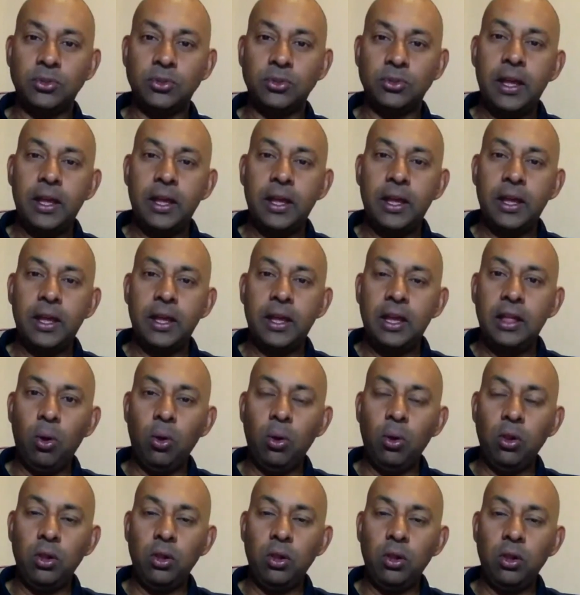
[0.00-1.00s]
So
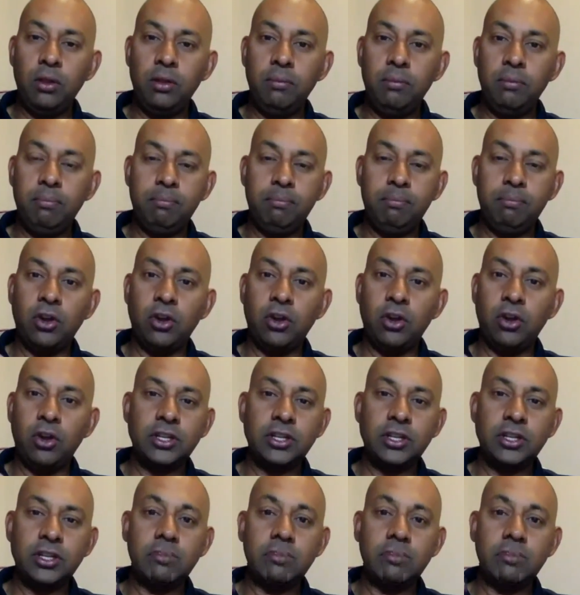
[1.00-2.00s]
the ball,
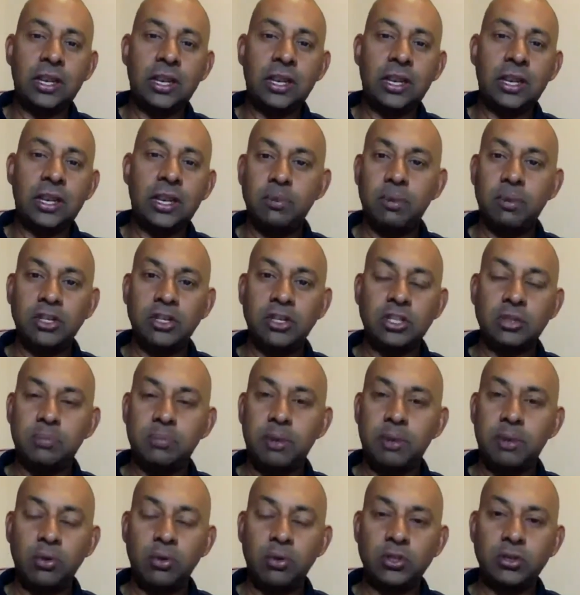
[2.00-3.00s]
because it hasn't been hit
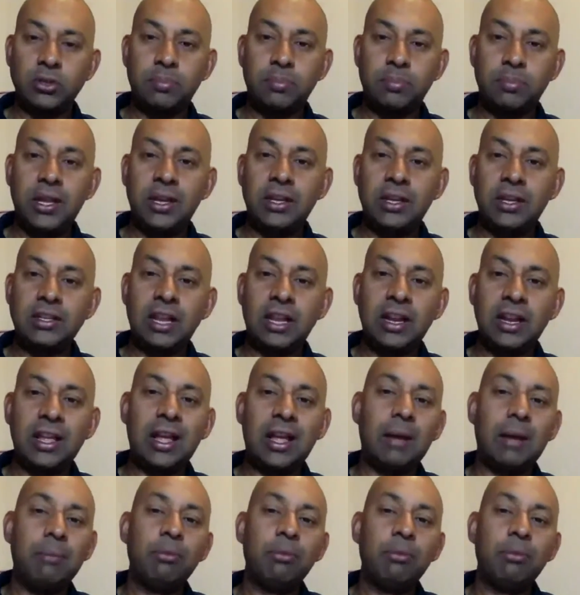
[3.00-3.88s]
with much spin or speed,